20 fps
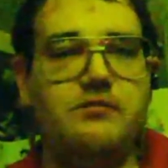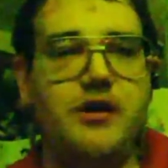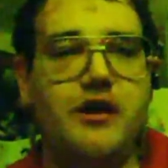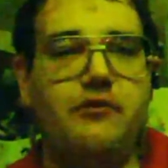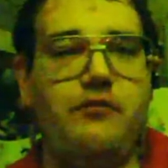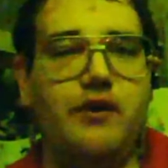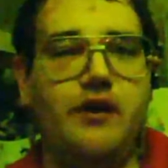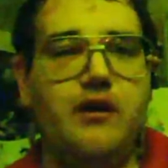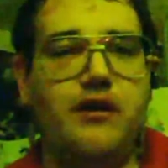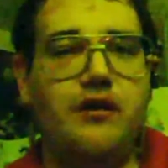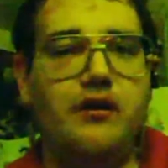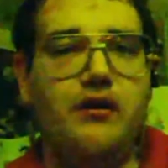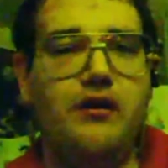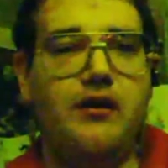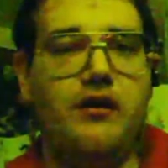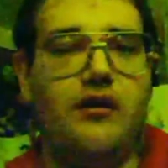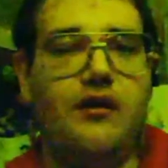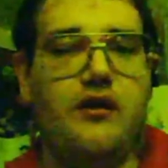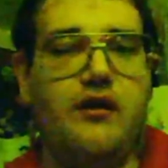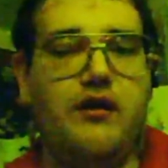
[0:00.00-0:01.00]
That's a big one.
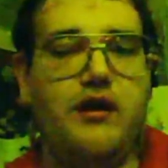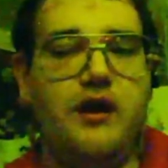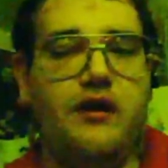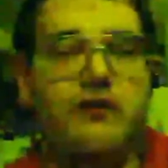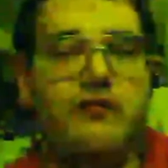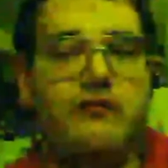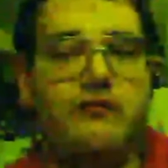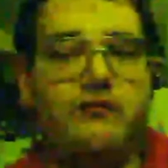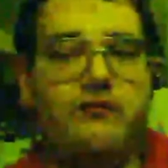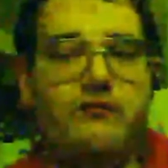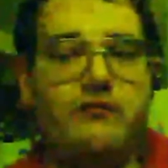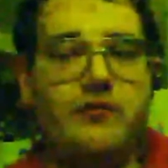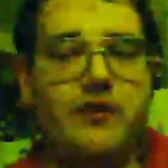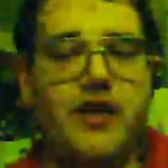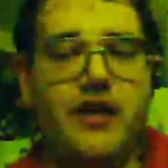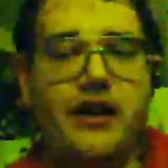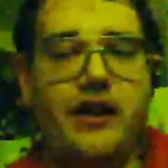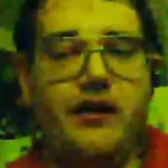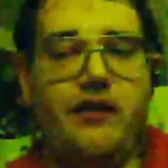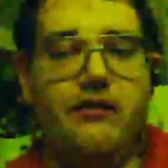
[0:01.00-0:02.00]
All right,
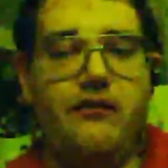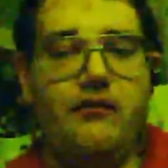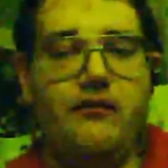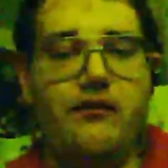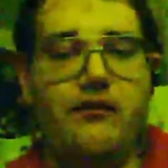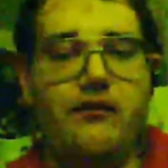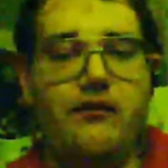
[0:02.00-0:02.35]
take care.